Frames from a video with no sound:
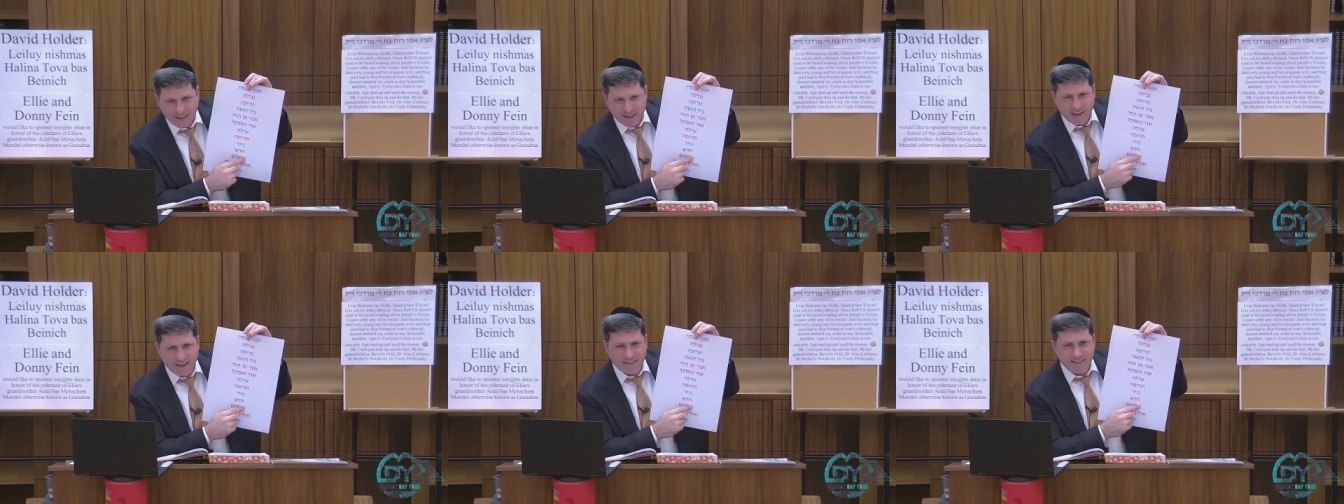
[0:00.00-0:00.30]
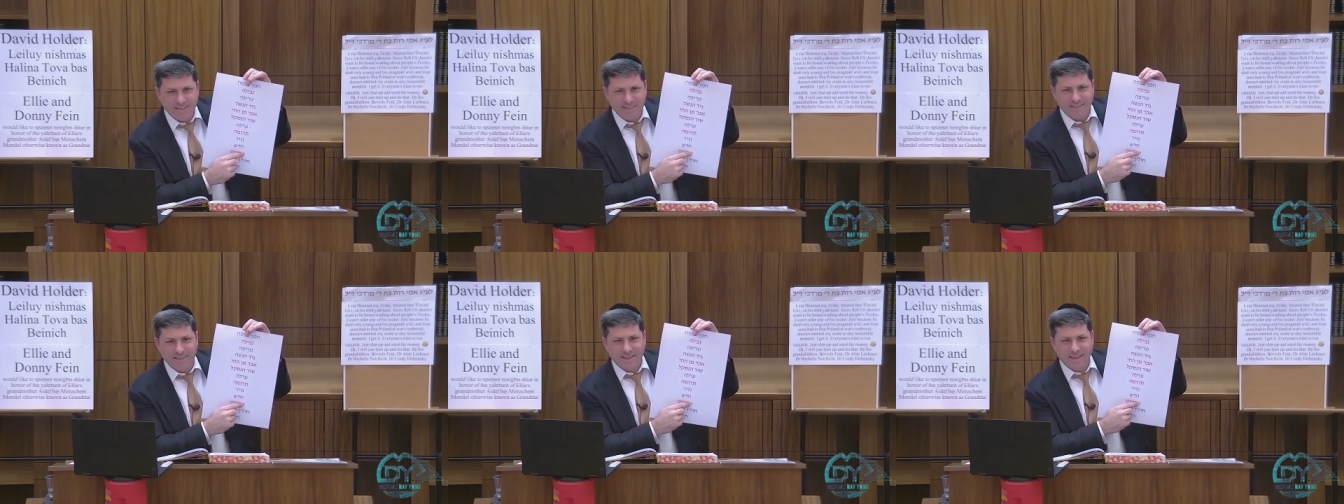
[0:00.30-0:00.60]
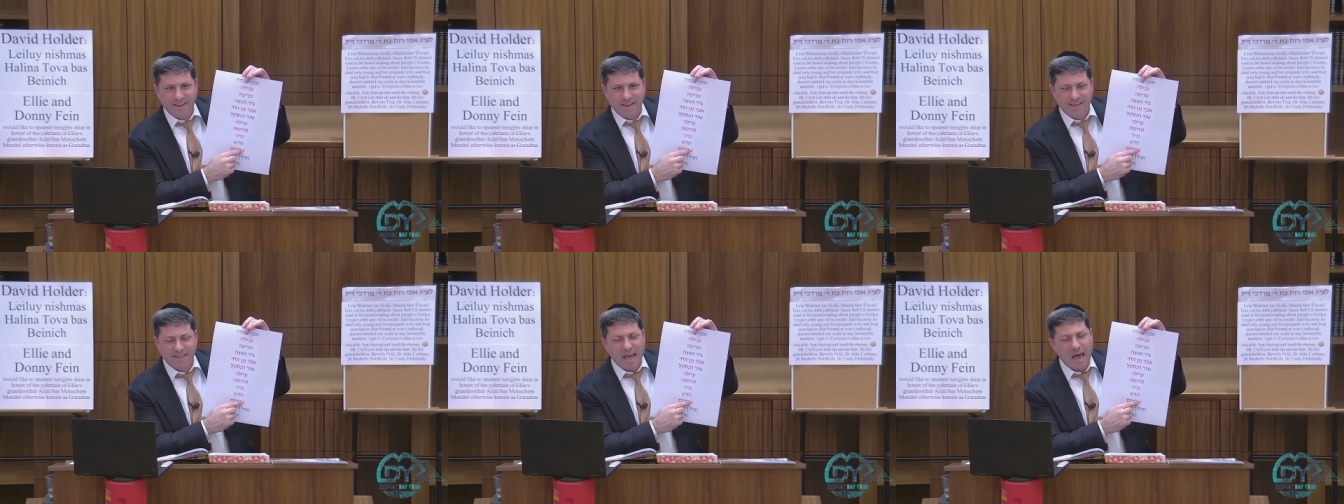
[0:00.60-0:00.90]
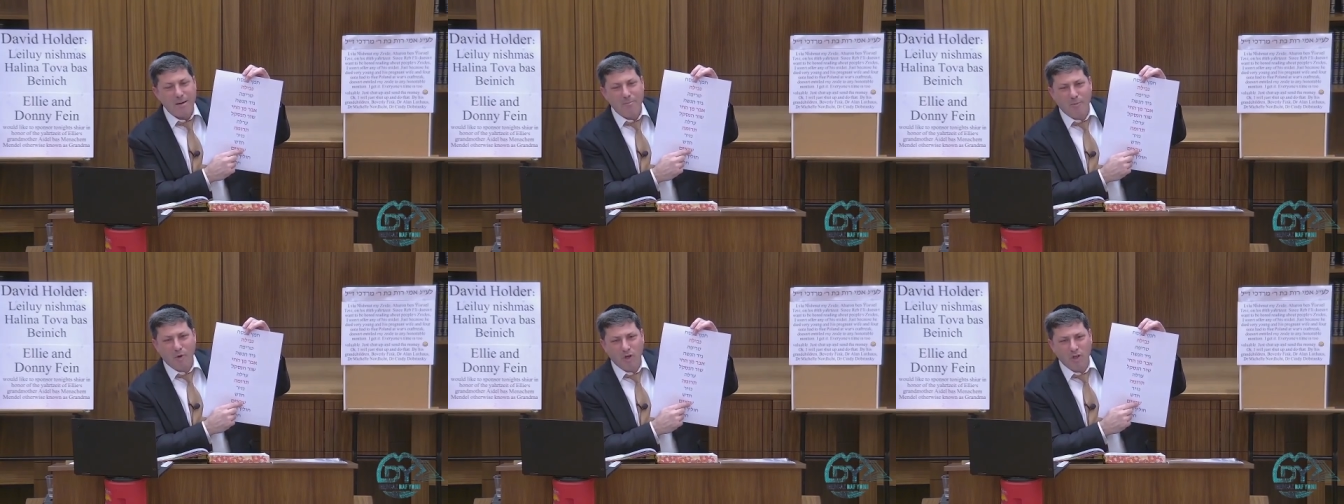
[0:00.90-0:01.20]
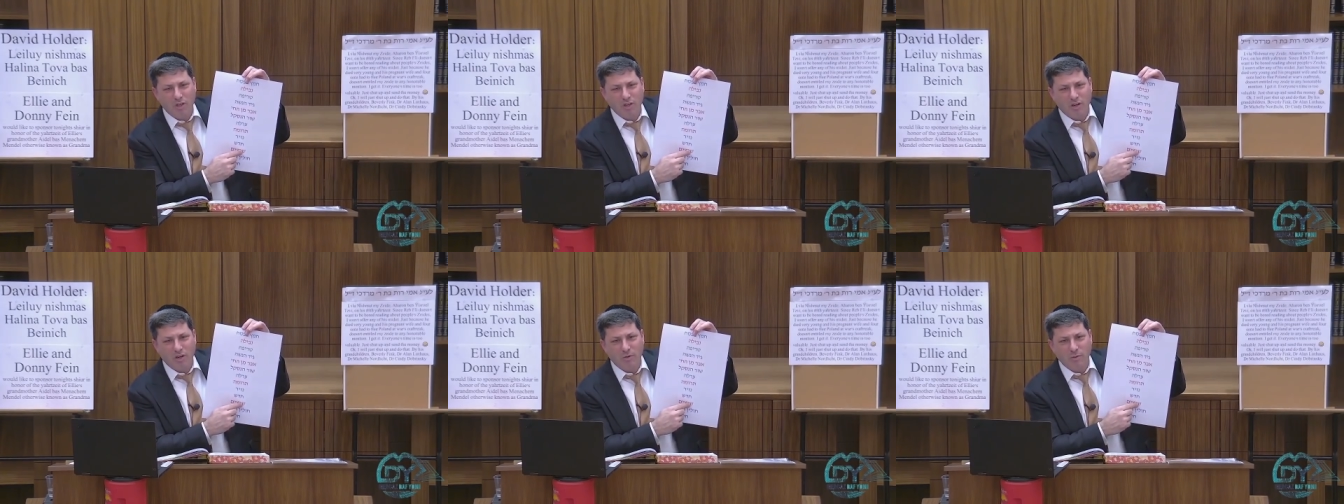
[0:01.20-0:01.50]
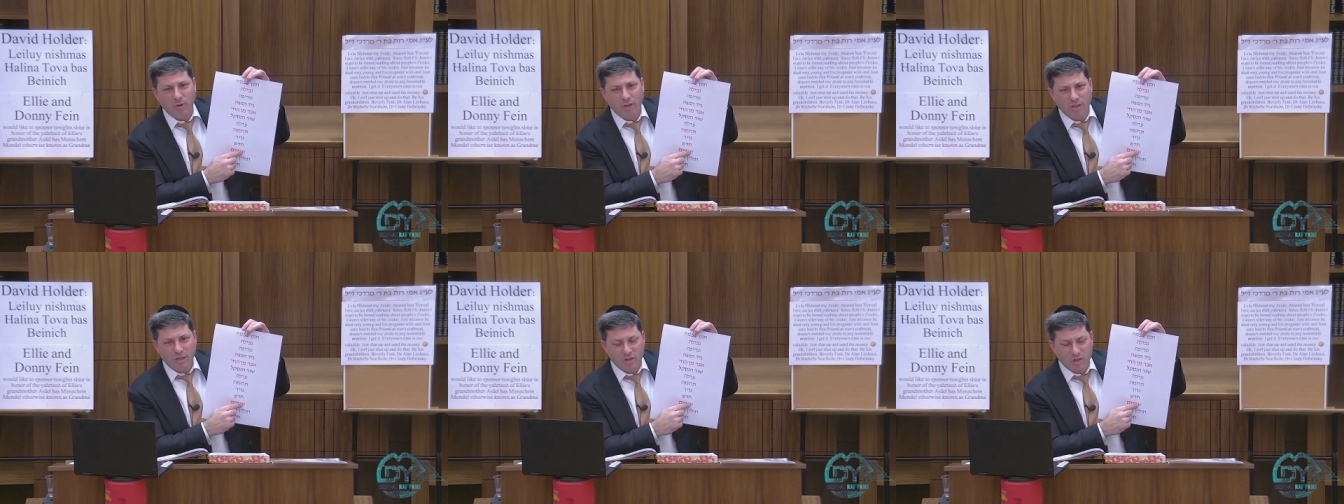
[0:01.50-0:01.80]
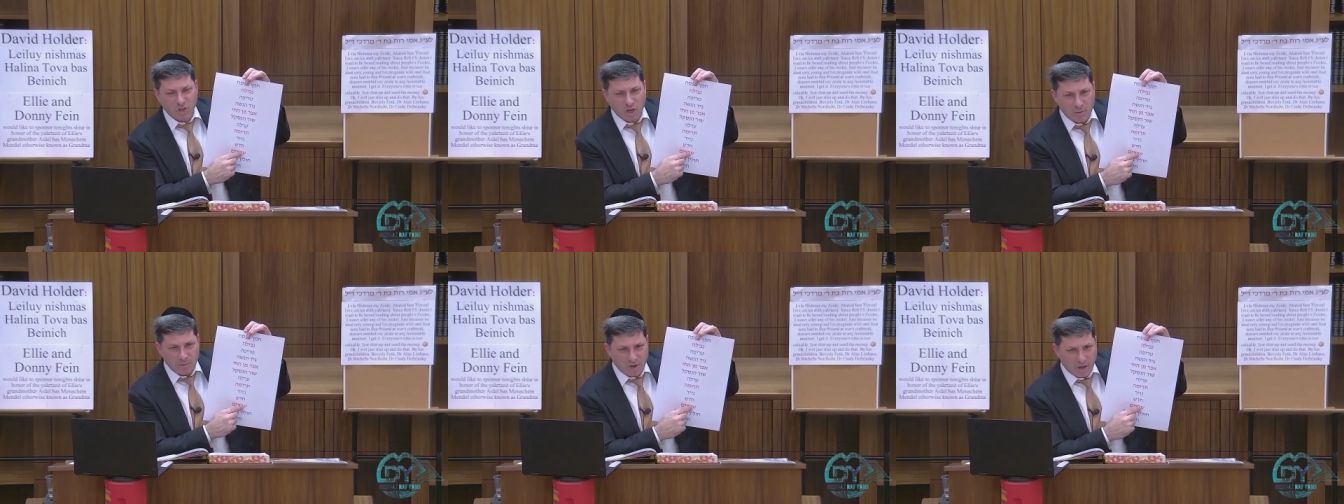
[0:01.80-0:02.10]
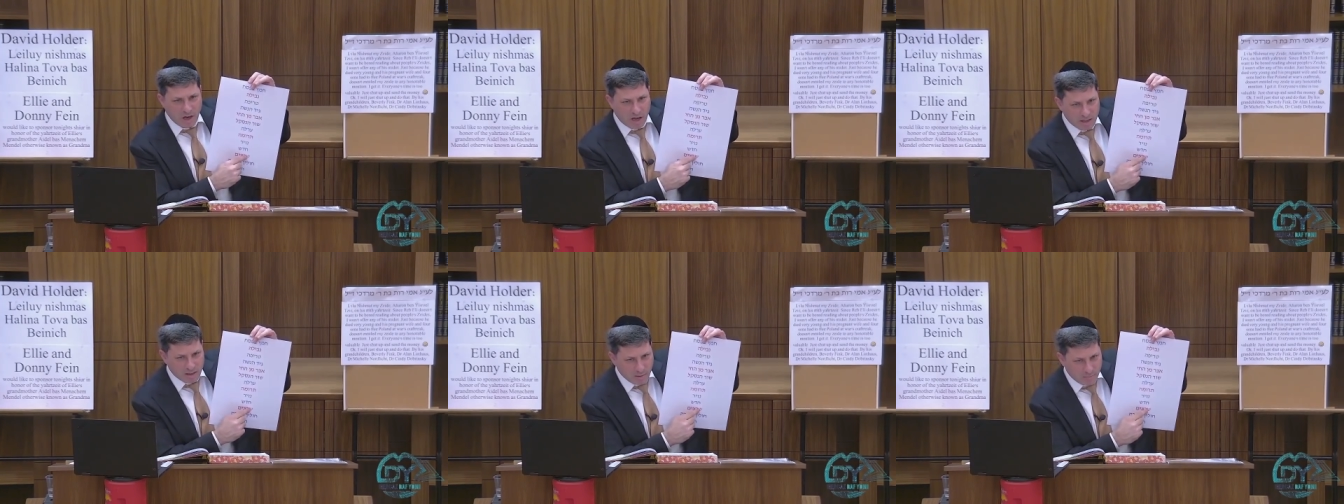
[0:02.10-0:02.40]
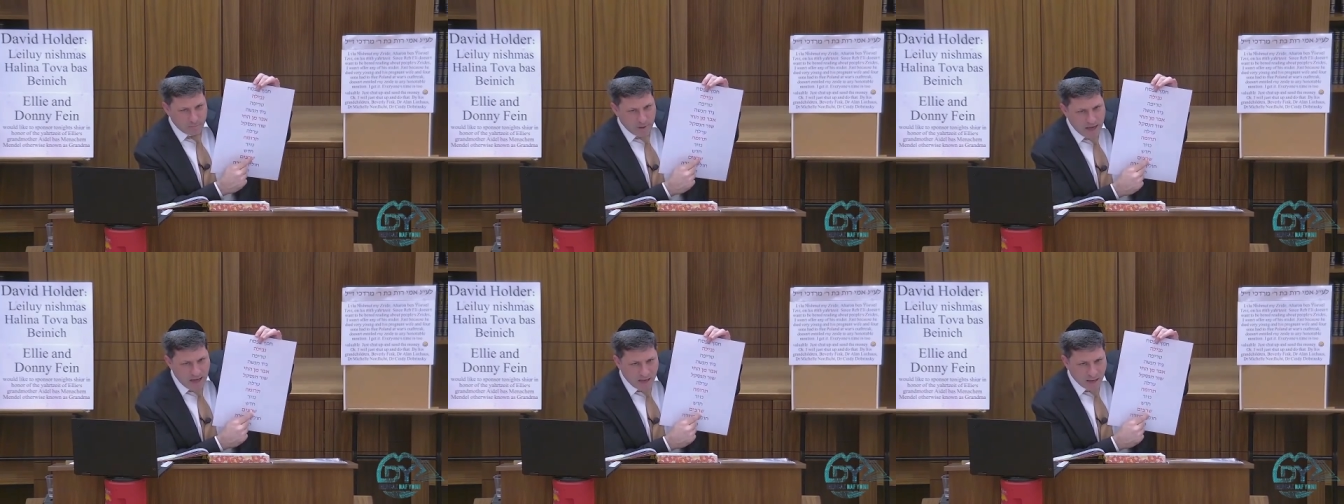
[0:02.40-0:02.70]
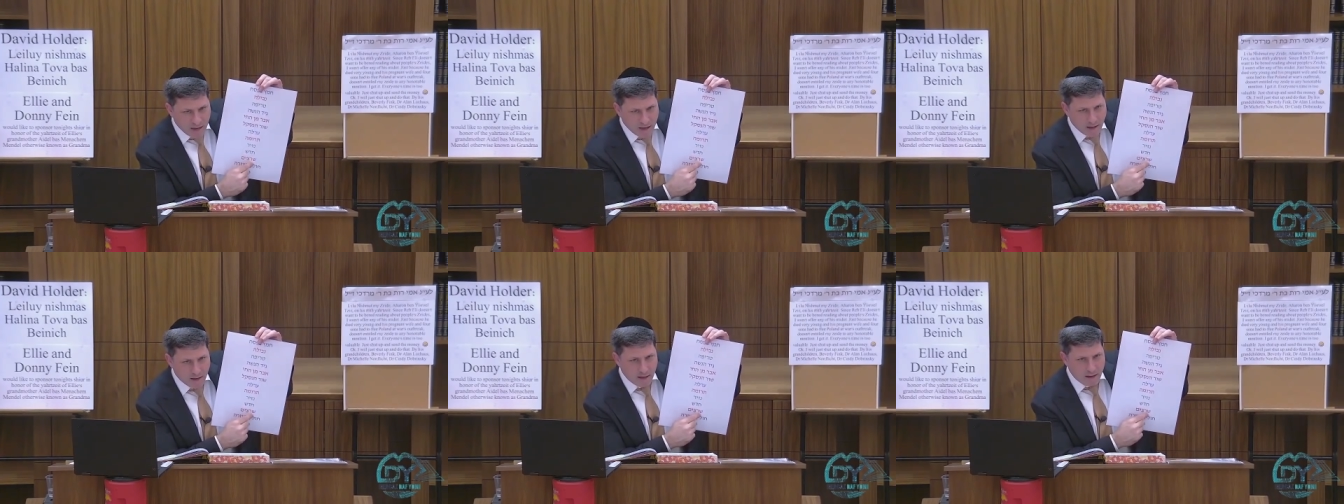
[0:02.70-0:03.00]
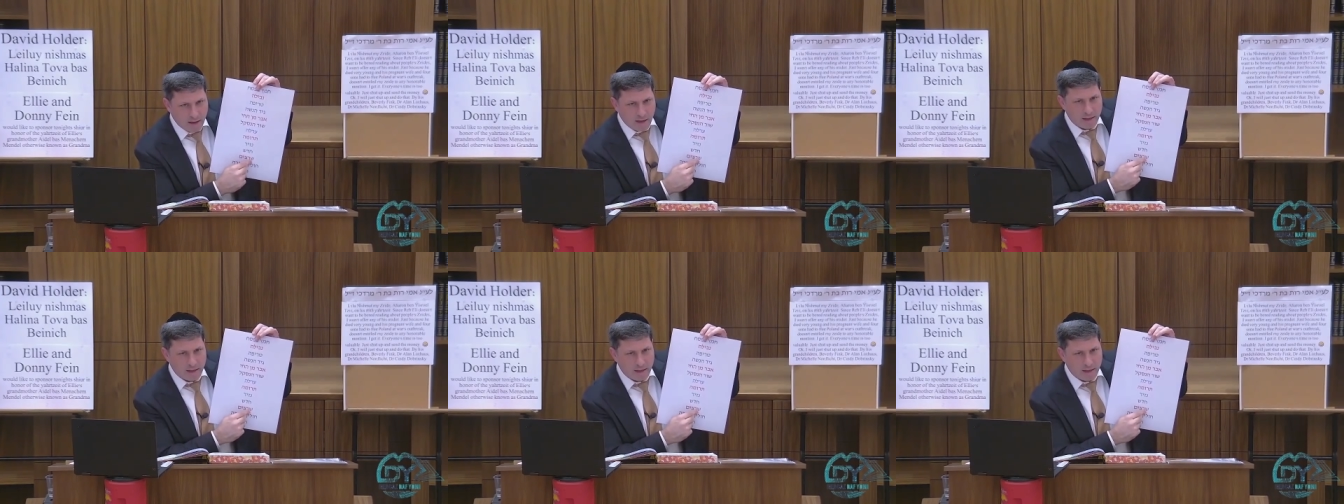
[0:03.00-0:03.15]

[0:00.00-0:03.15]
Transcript: It's not mutter. with the soimich on the bach,